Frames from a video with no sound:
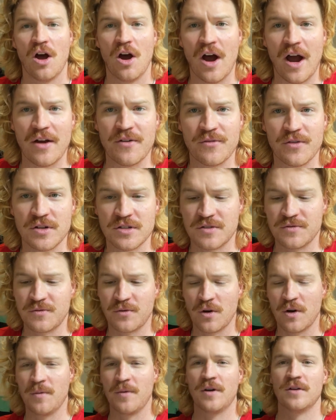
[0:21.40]
All right, first and
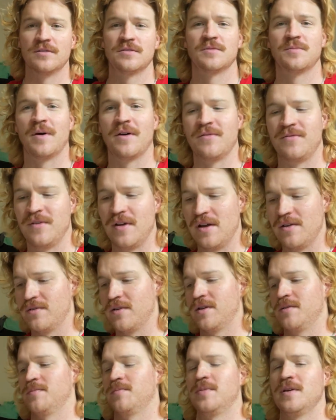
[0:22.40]
foremost, my
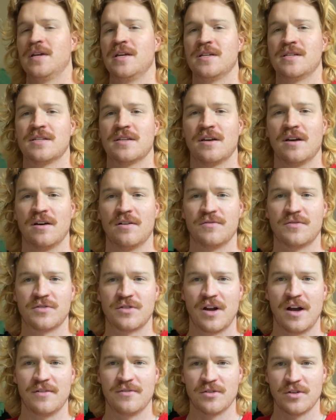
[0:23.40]
favorite piece of
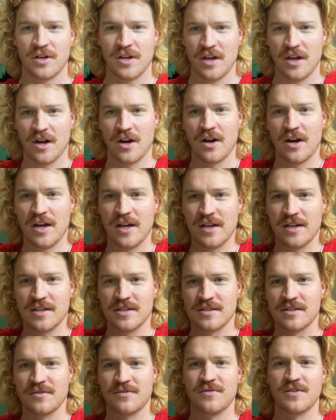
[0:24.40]
travel gear, it
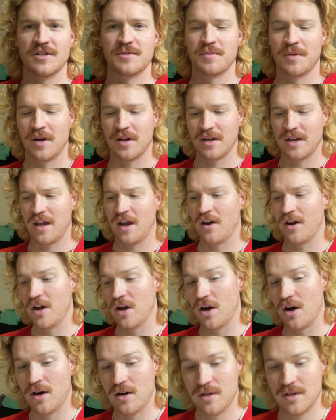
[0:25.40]
is the fish pond
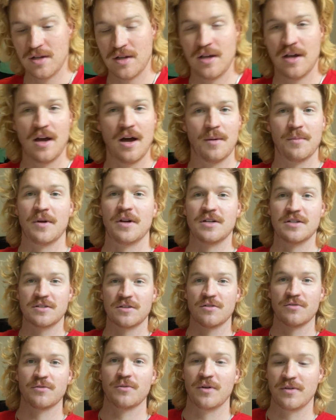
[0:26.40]
carry-all. I'm going to
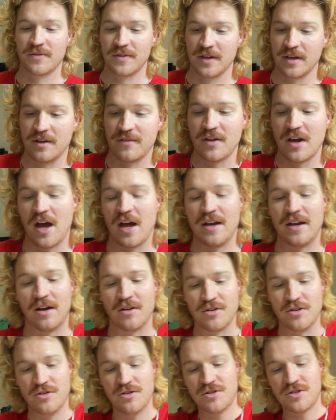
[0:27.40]
just go through everything I've got. Now,
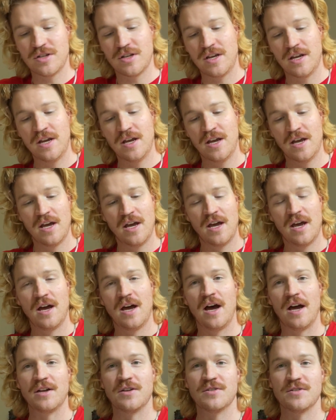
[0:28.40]
usually
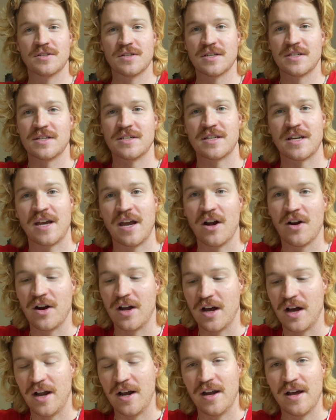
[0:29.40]
I use this as a
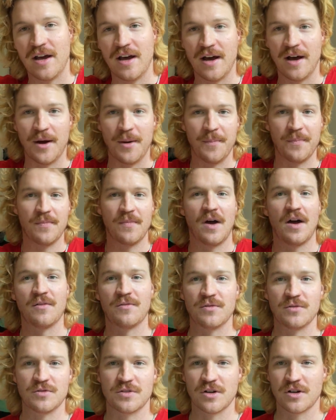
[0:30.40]
carry-on. I
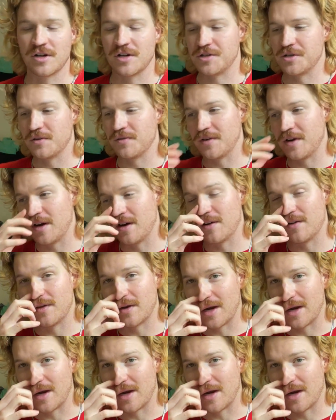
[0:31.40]
flew Turkish over here.